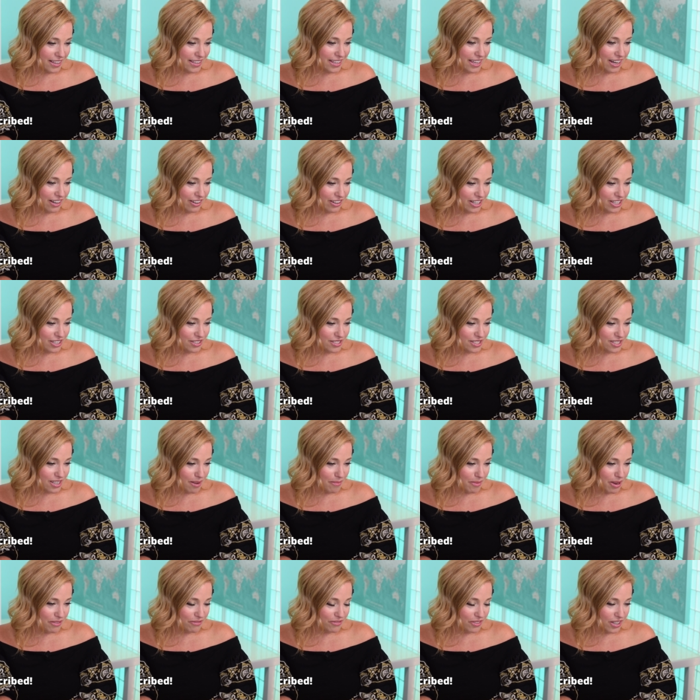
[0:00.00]
Carrie, you saw
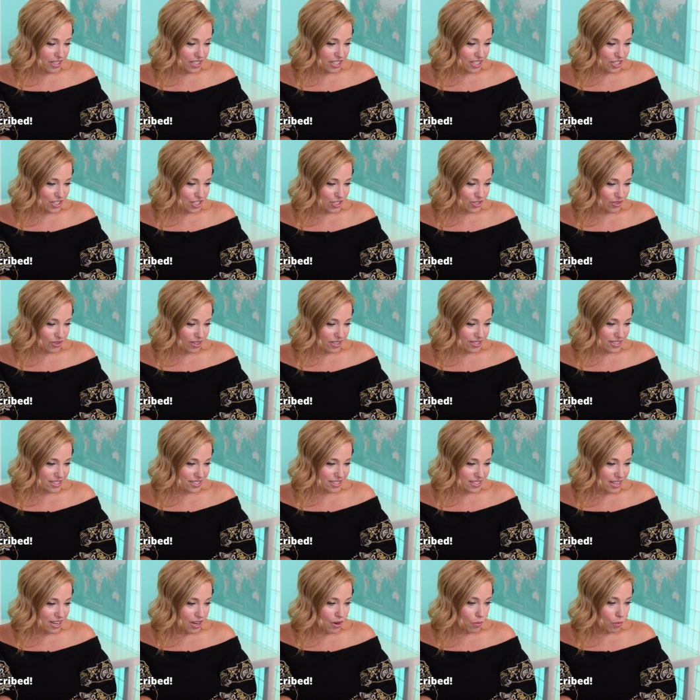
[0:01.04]
my funky shorts.
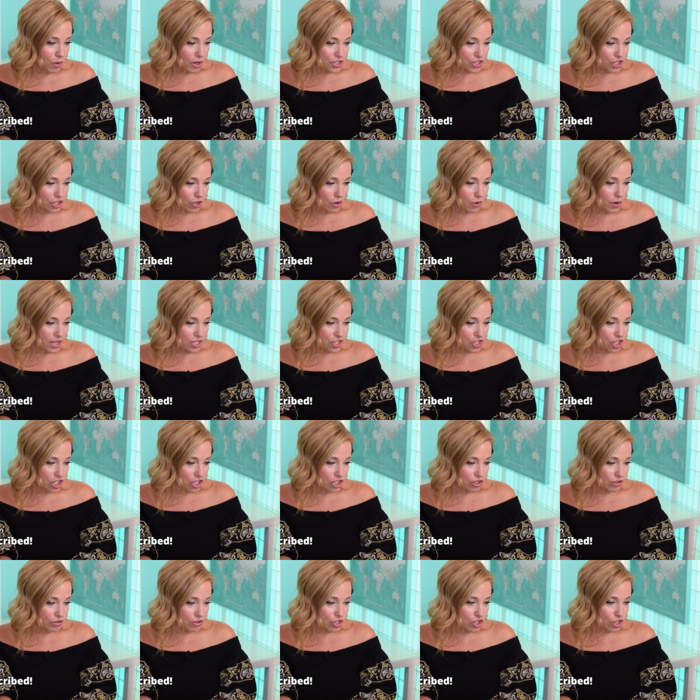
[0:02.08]
What's your question,
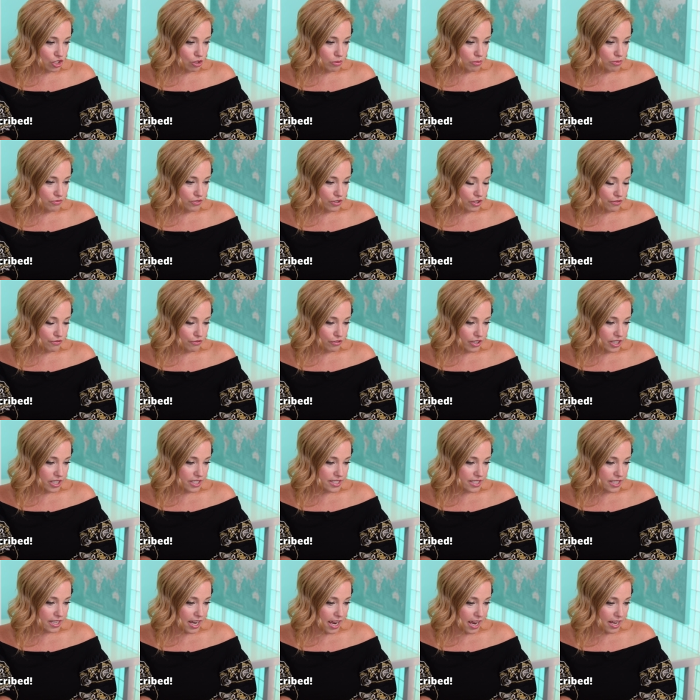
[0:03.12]
YouTube? Feel free
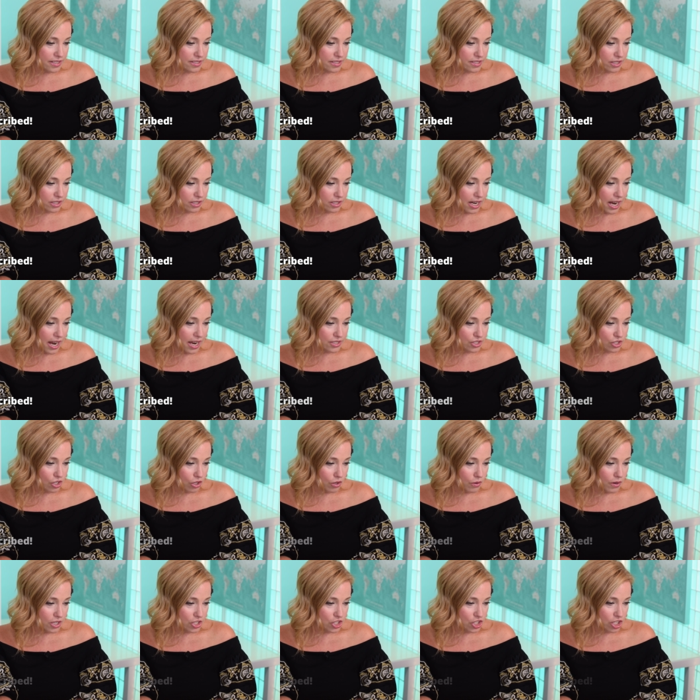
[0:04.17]
to answer, ask your
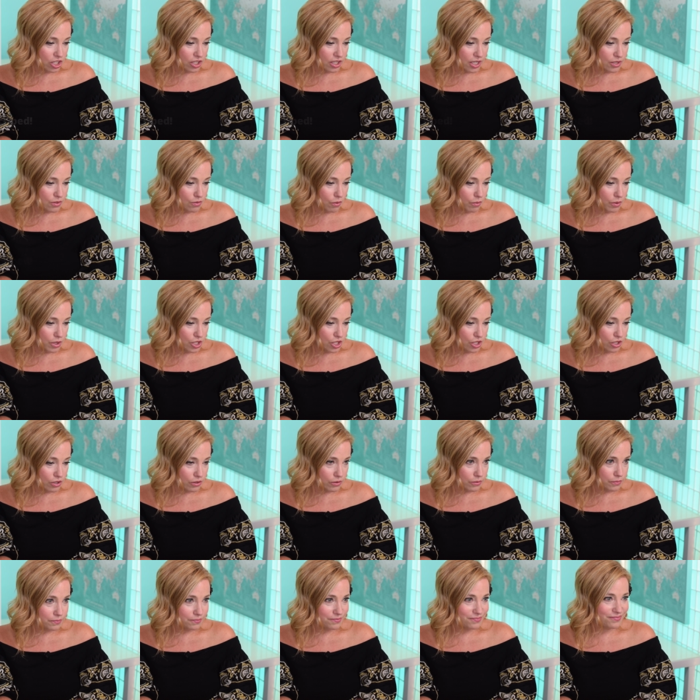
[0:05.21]
question. That's what we do.
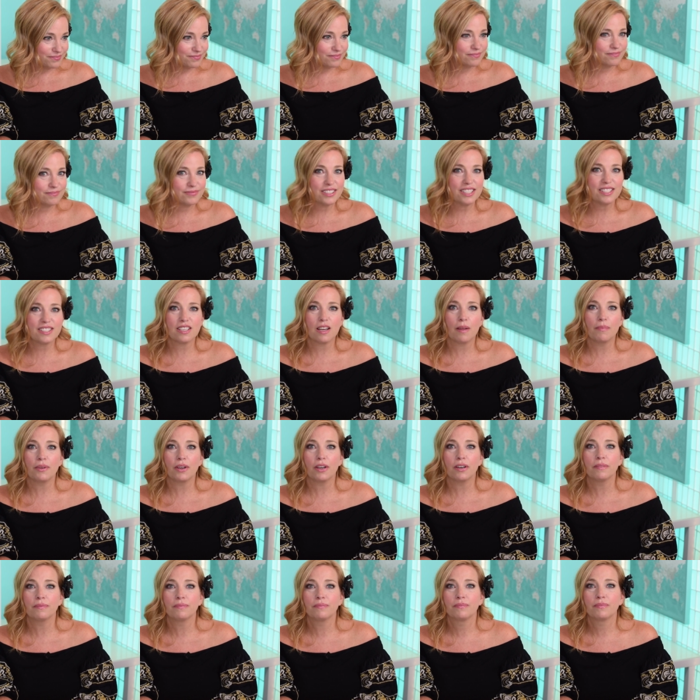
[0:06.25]
Is it up there?
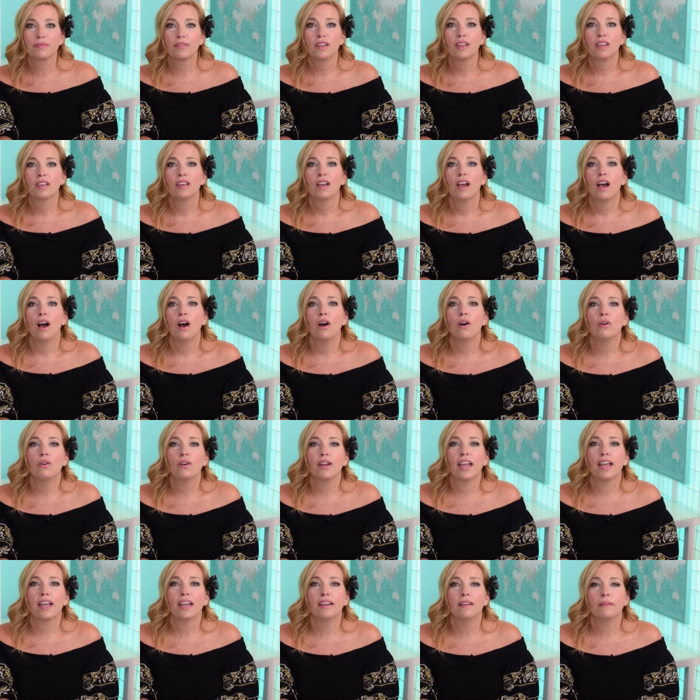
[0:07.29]
Oh,
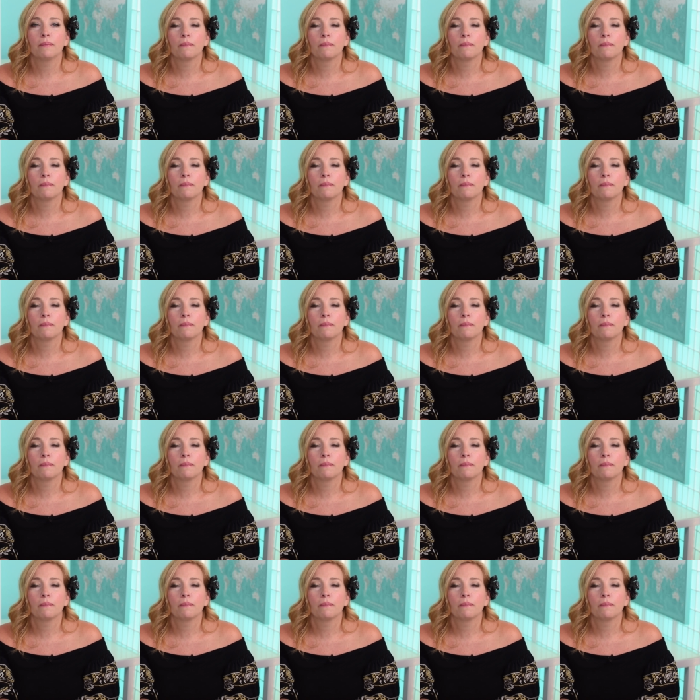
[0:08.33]
okay.